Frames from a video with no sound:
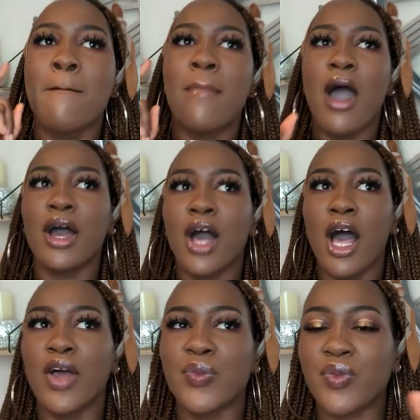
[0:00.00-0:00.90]

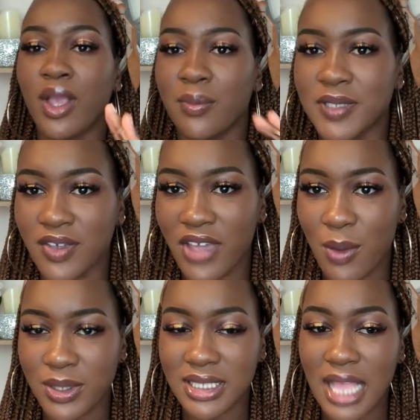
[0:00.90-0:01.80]
But
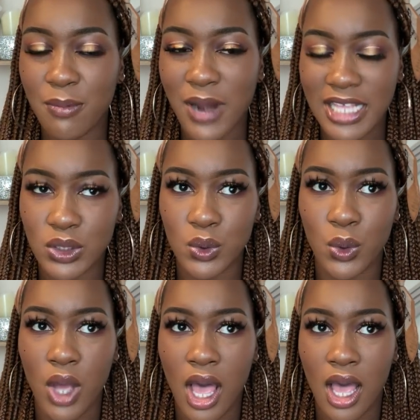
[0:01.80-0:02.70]
surveying, we did like
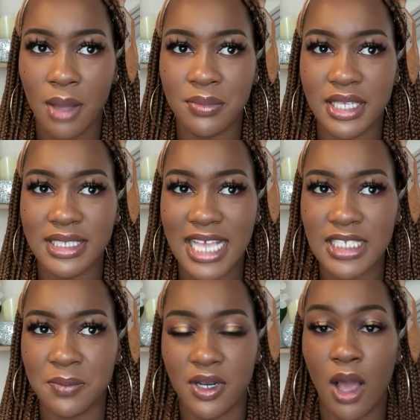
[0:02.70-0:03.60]
practical
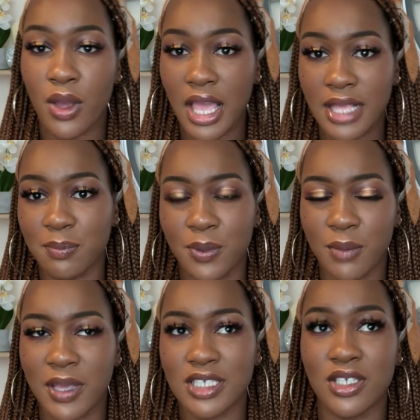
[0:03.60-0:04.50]
assessment. I'll
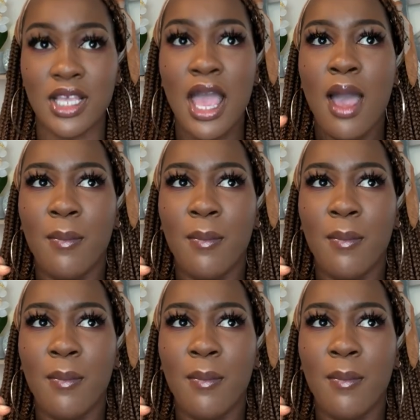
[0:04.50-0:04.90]
put pictures.